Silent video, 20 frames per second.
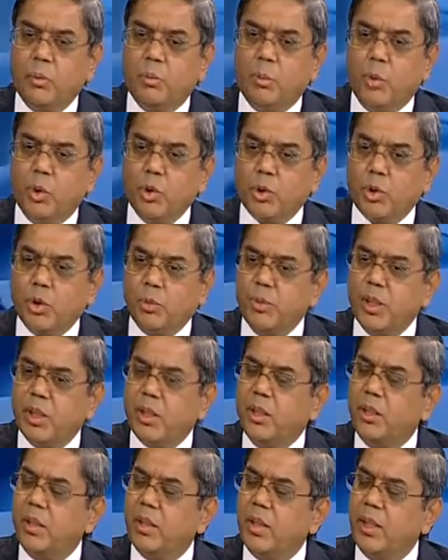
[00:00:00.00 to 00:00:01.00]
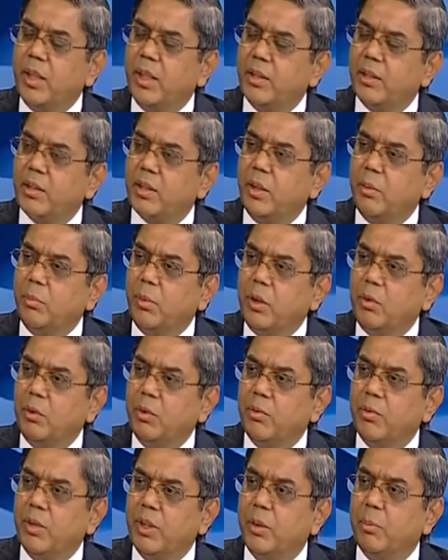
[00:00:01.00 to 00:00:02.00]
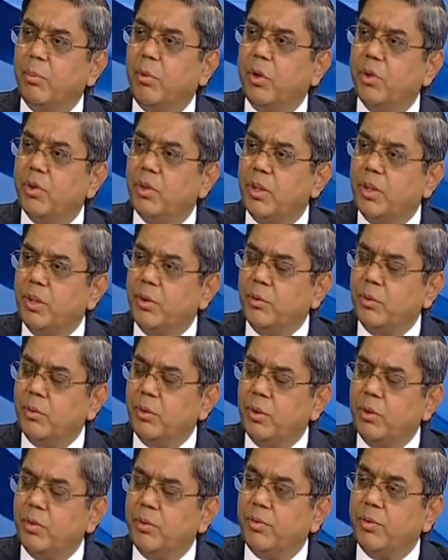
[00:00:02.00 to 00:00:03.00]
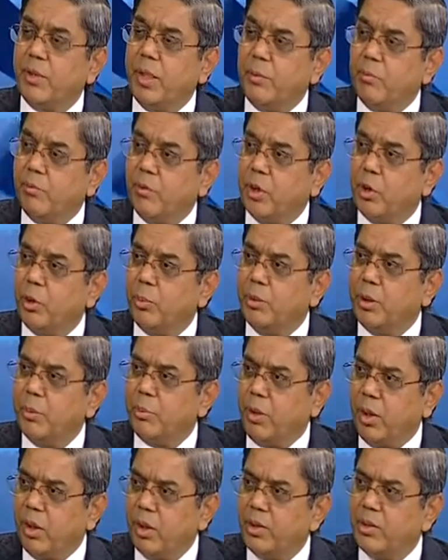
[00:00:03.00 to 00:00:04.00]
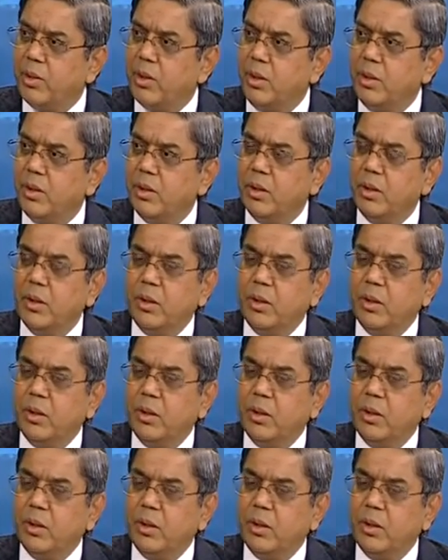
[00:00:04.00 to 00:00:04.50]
Most of the country has come out with the positive framework of the policy.